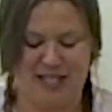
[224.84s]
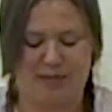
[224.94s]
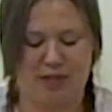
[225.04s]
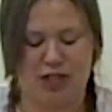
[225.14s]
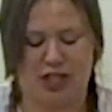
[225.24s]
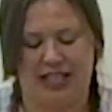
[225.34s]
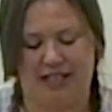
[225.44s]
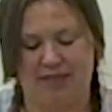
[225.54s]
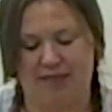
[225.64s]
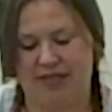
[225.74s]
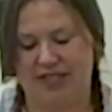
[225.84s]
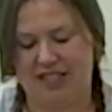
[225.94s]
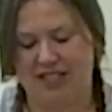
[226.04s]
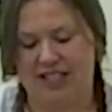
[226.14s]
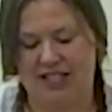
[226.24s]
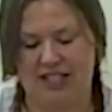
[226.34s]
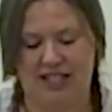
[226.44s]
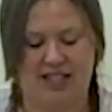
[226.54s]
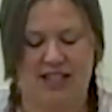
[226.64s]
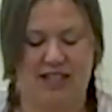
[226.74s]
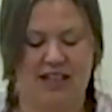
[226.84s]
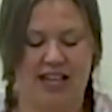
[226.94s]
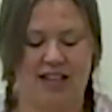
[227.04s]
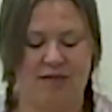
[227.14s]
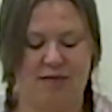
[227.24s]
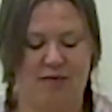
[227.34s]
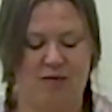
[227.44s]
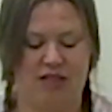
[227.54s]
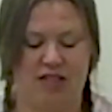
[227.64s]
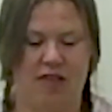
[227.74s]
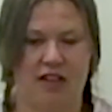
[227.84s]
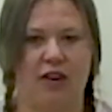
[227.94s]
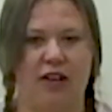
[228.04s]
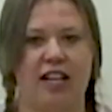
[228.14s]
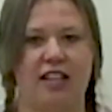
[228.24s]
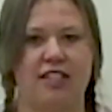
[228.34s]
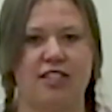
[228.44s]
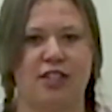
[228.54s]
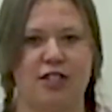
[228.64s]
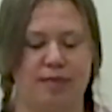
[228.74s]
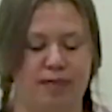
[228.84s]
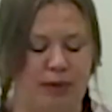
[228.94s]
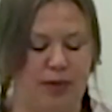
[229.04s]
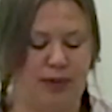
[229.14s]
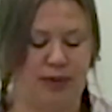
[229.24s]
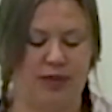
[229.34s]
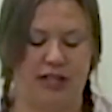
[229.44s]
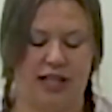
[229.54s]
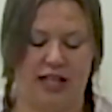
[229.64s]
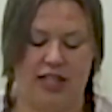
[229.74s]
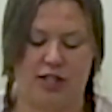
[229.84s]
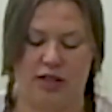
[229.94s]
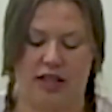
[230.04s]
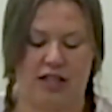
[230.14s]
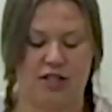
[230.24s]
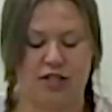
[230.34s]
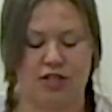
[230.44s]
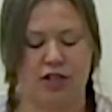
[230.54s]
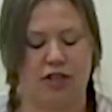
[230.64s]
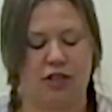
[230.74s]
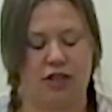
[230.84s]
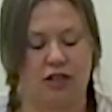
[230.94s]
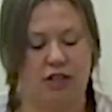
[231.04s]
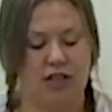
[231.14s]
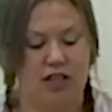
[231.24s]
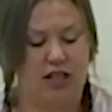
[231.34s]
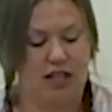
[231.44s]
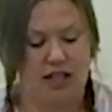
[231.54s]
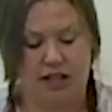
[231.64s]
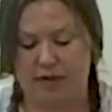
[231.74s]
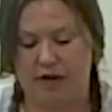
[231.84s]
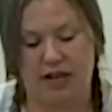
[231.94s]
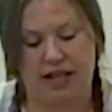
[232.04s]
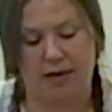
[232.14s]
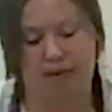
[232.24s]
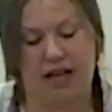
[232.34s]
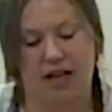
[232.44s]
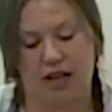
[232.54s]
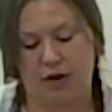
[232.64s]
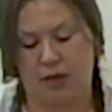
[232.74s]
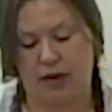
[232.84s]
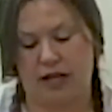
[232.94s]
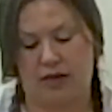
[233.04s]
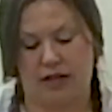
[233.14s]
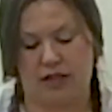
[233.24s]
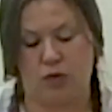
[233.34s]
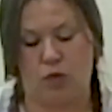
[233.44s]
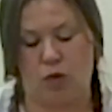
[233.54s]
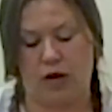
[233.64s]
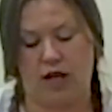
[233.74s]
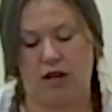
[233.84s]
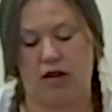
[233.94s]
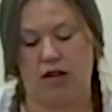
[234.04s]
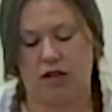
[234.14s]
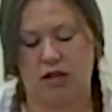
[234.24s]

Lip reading: Mushy. All right, and I'm gonna go ahead and start to mold that into like a circle. I'm gonna go ahead and get my other one out as well.